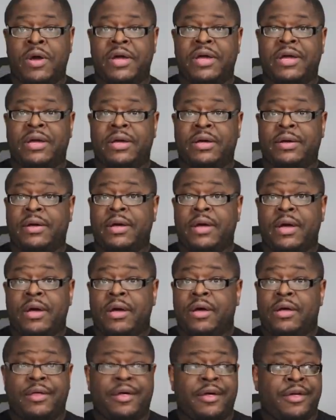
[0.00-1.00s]
way.
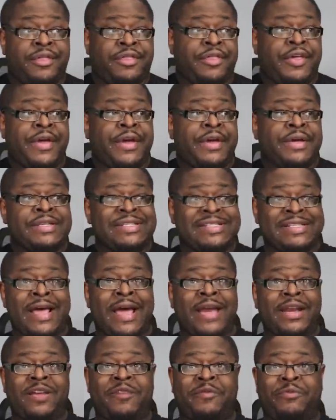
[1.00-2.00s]
Things
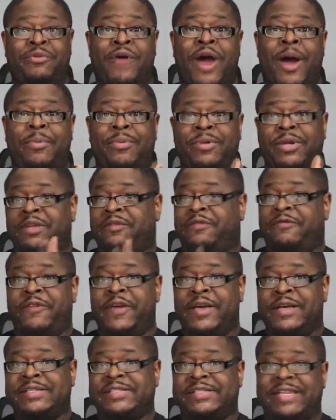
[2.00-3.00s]
that if properly
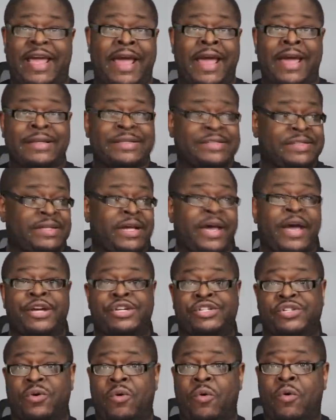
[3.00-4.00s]
fixed
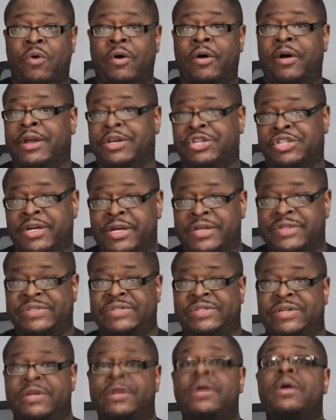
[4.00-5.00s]
and/or
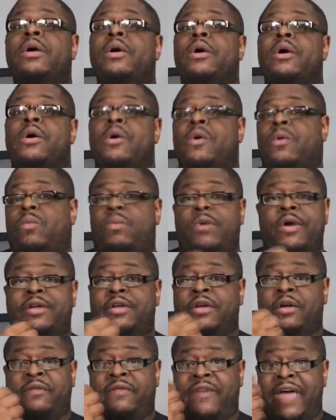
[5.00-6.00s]
adjusted, would
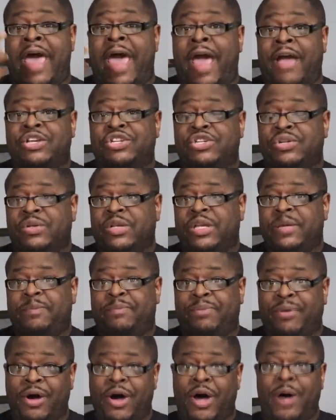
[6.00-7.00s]
have actually
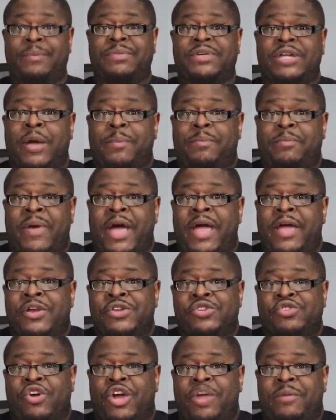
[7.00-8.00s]
pumped up my
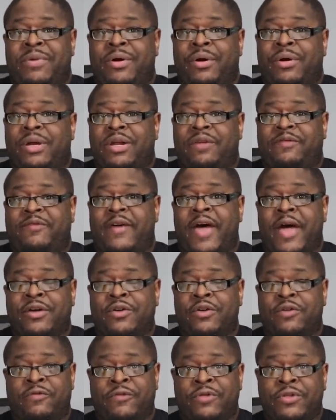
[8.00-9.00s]
enjoyability
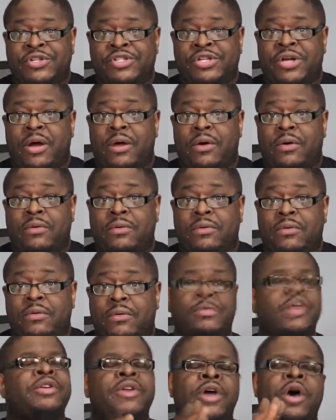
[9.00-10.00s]
factor for the show.
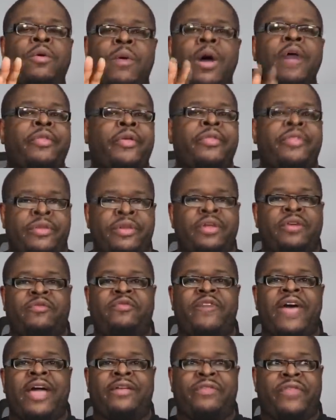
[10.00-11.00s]
You know, other than the
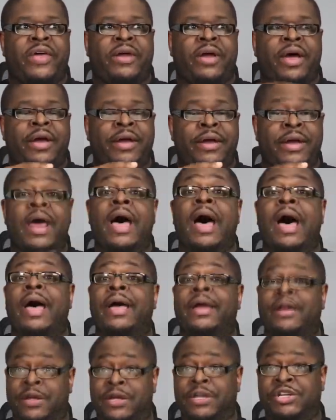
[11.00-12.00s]
fact that a
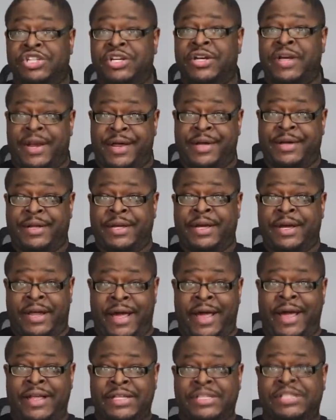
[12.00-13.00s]
non-genetically
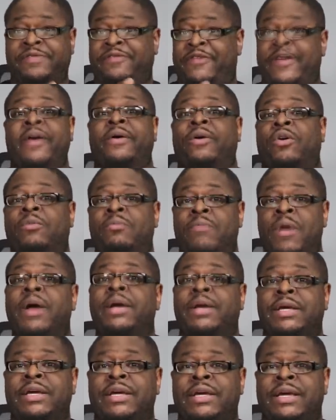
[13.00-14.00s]
enhanced feral
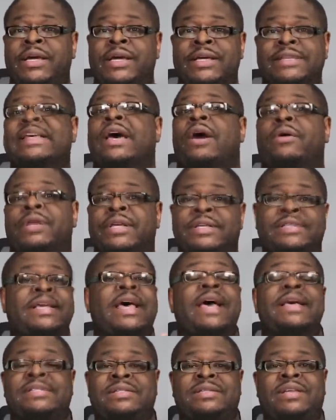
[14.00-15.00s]
monkey is out
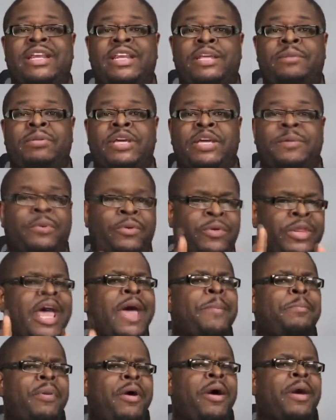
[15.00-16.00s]
assassinating people,
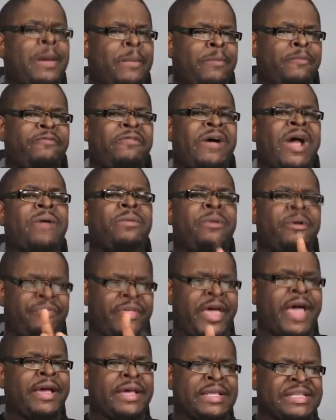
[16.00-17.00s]
that part I'm fine with,
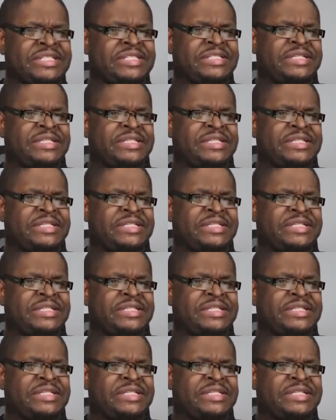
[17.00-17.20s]
that can